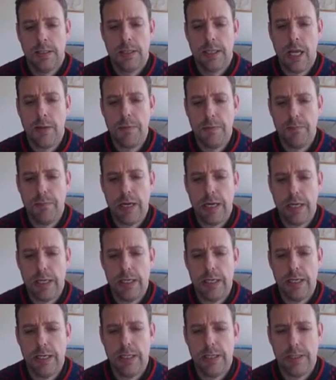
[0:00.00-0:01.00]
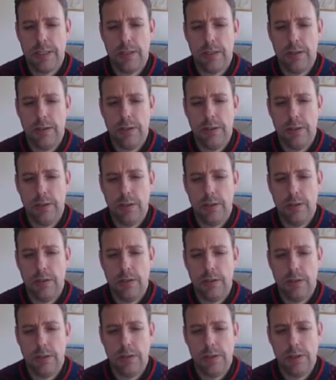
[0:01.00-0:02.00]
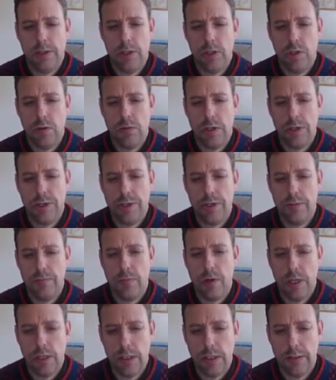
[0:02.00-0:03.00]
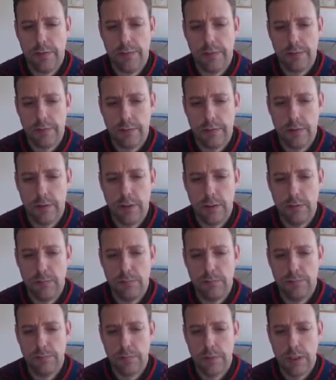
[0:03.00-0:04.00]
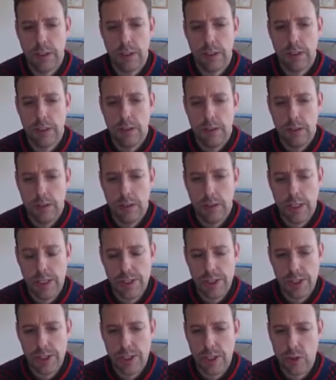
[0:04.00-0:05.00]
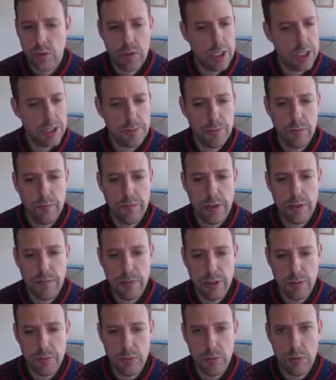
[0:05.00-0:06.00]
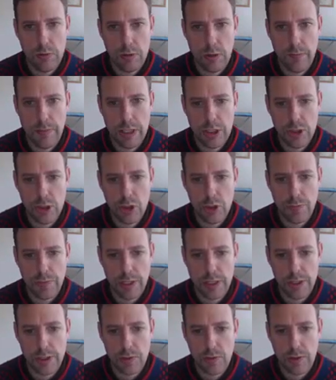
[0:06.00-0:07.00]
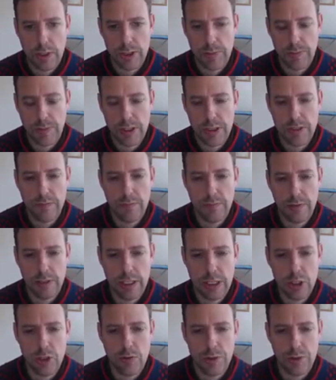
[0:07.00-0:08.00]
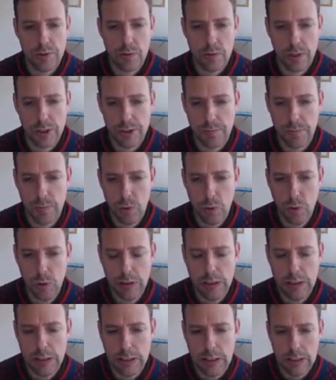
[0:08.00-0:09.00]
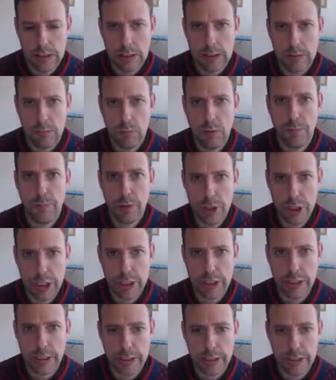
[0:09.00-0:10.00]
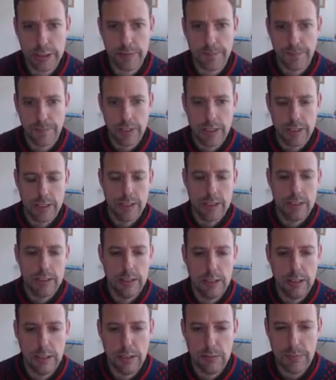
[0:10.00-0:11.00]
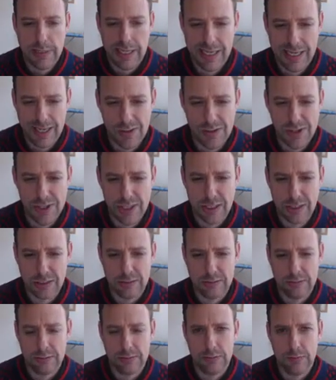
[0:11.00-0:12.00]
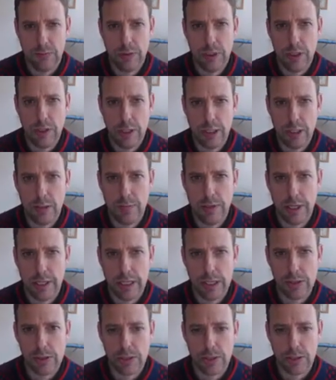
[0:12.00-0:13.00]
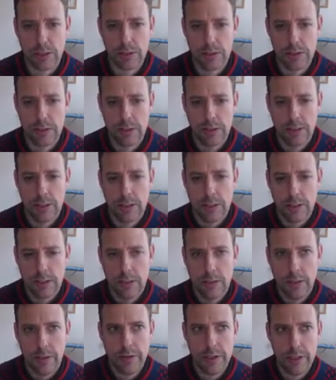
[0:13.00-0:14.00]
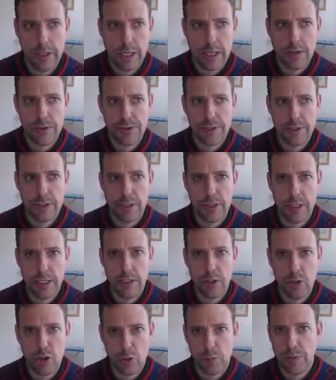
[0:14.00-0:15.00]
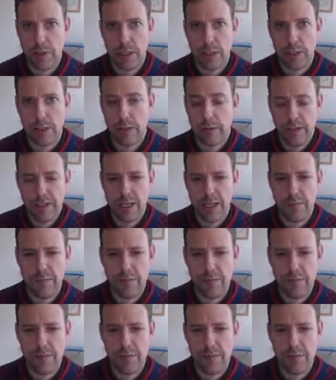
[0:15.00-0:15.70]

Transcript: Coming back again to the situation in my life, as I said, transport, very minimal. I imagine in Japan it's quite expensive. Malaysia, it's quite small. We're predicting here. Housing. What do you think about housing? I think housing again in Japan. I think